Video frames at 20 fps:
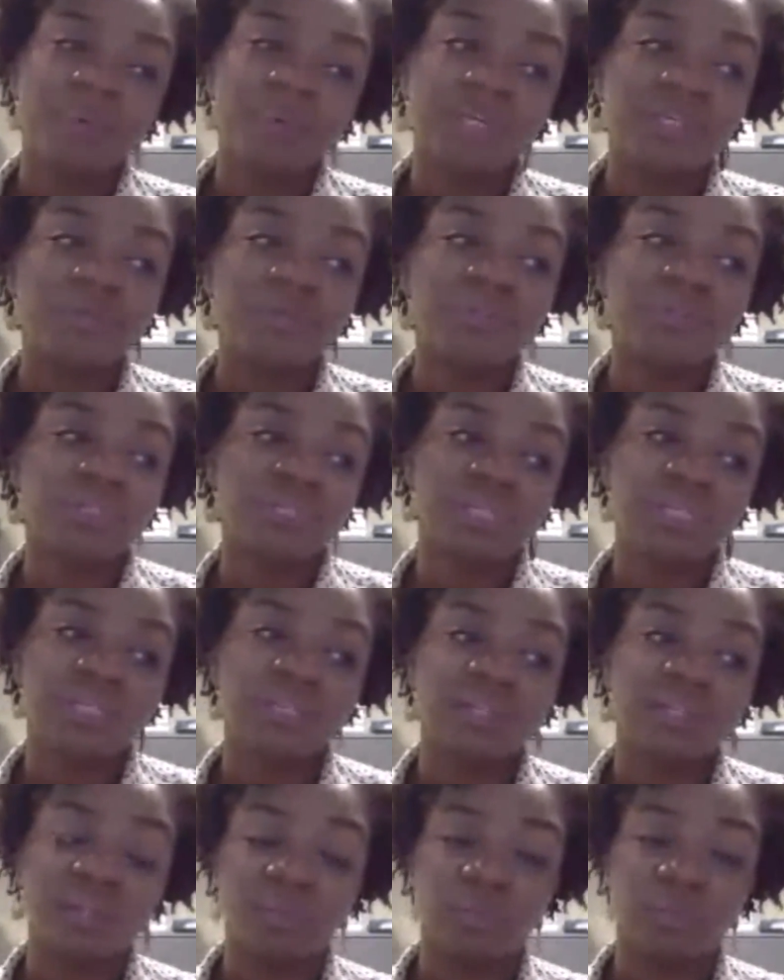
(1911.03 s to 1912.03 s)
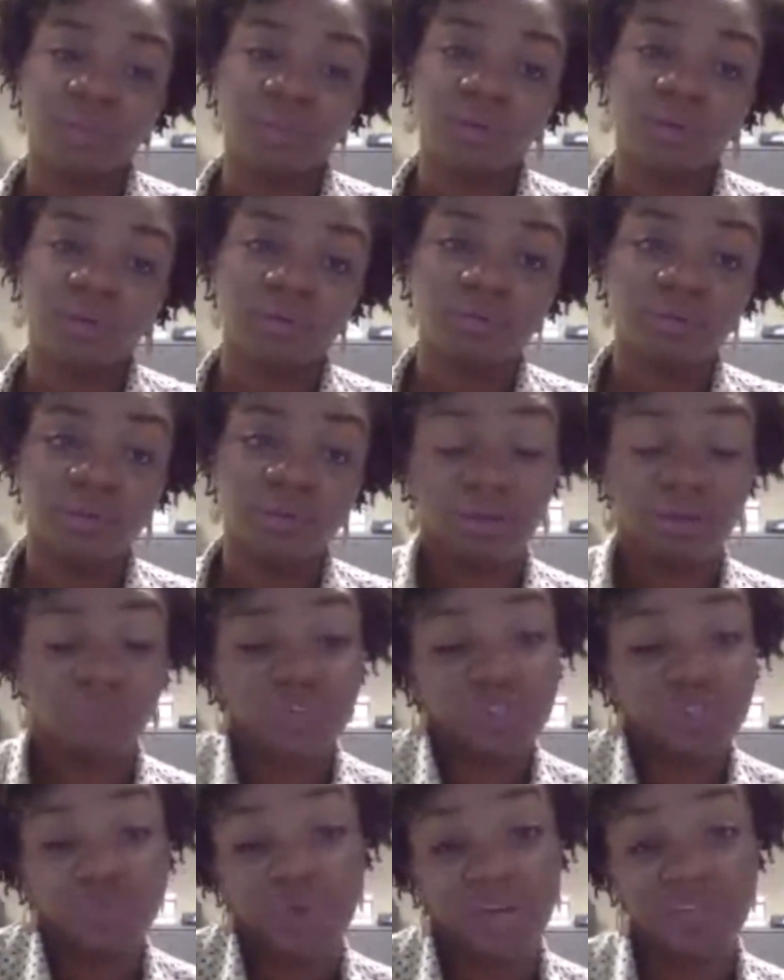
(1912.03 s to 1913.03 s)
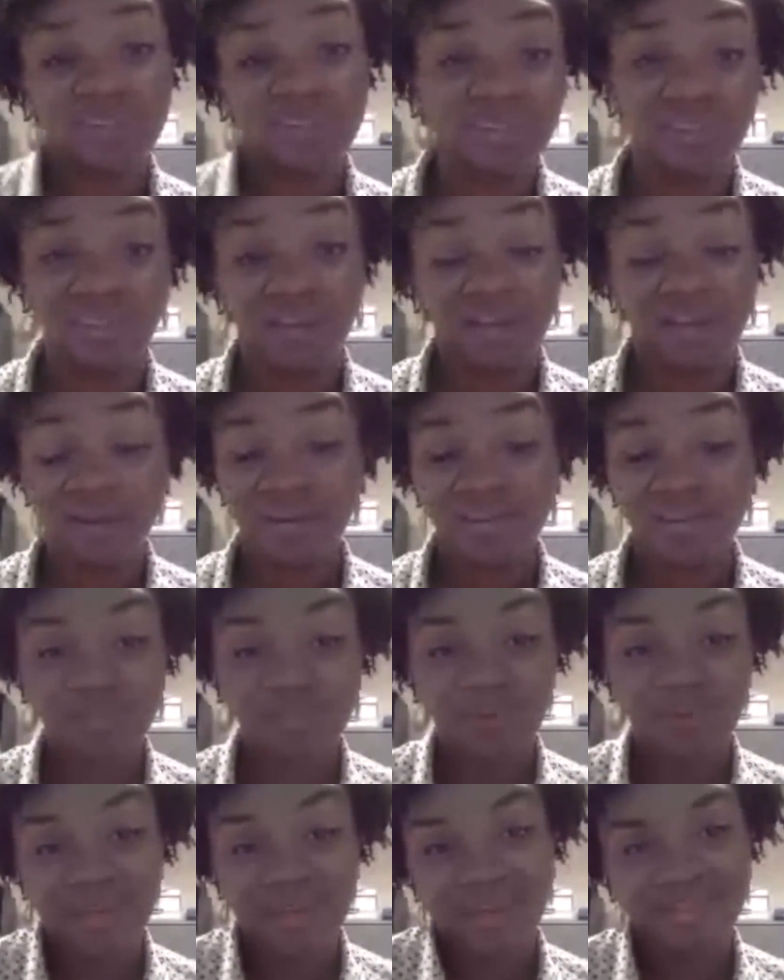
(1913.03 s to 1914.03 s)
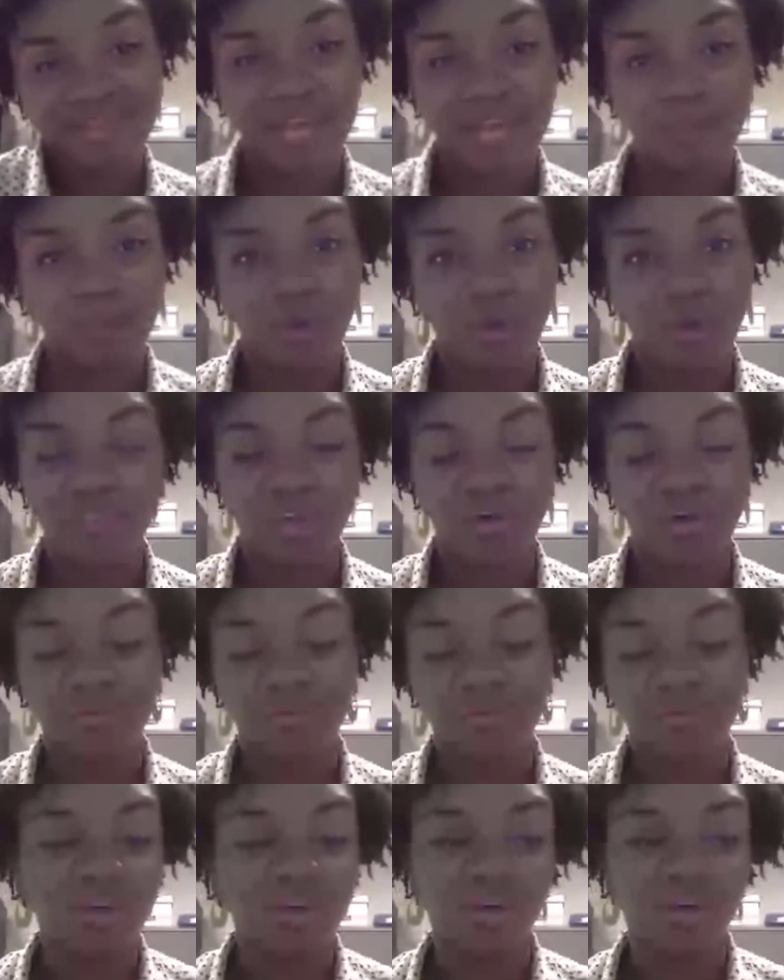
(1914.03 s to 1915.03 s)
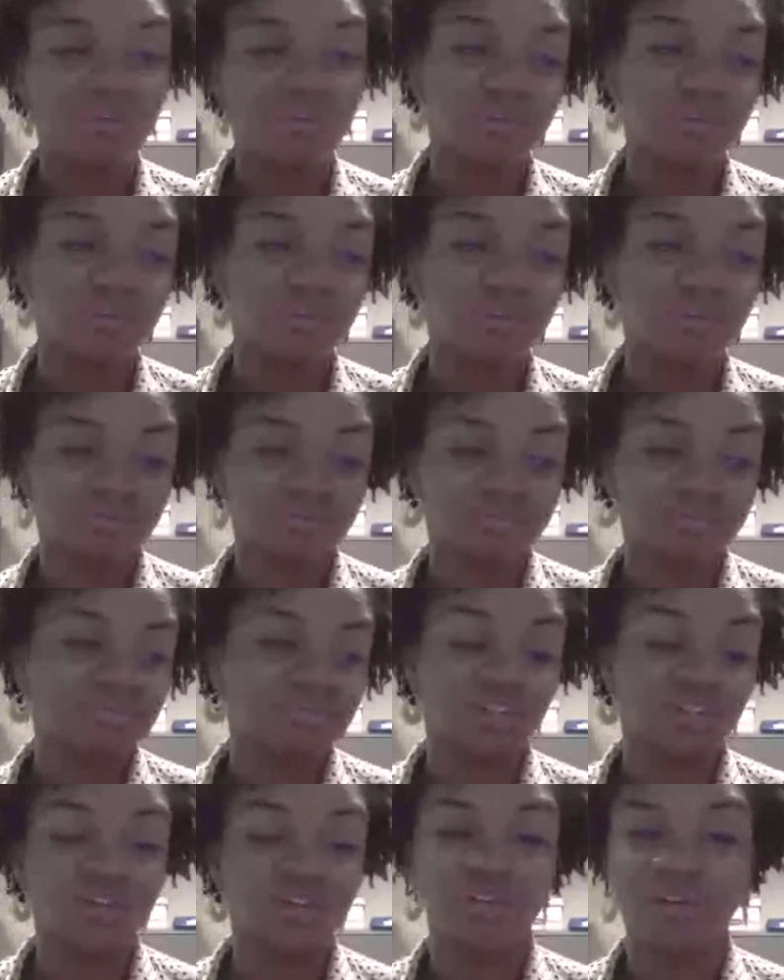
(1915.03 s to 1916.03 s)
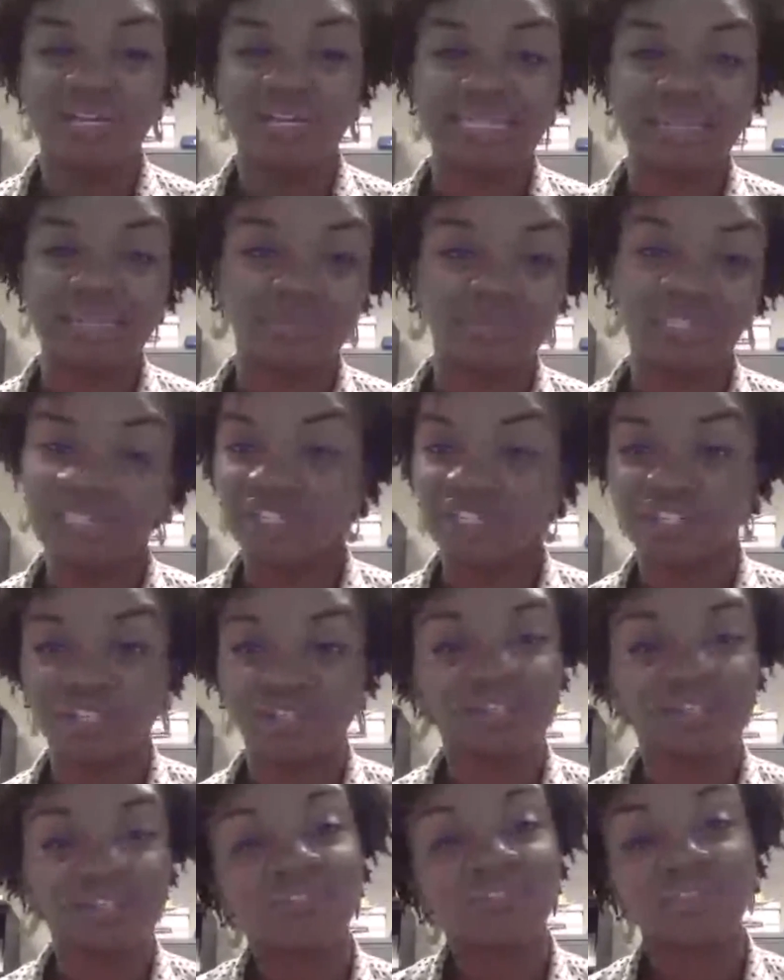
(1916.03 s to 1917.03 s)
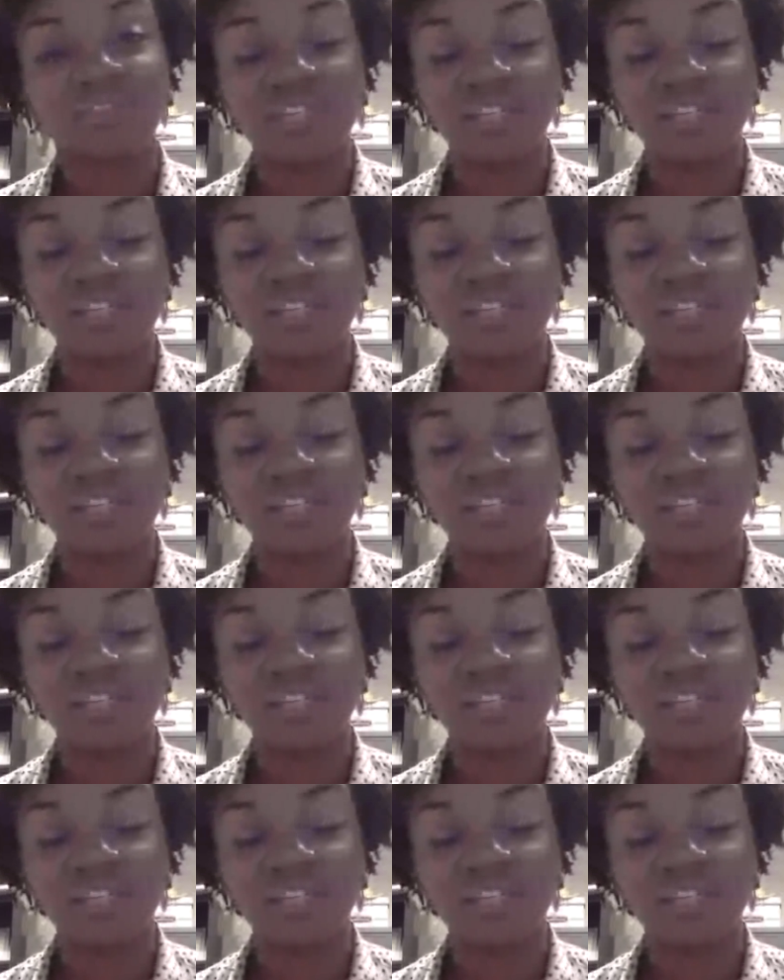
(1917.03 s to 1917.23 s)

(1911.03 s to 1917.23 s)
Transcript: but usually they will respond to that, because right at that point they don't know anything malicious.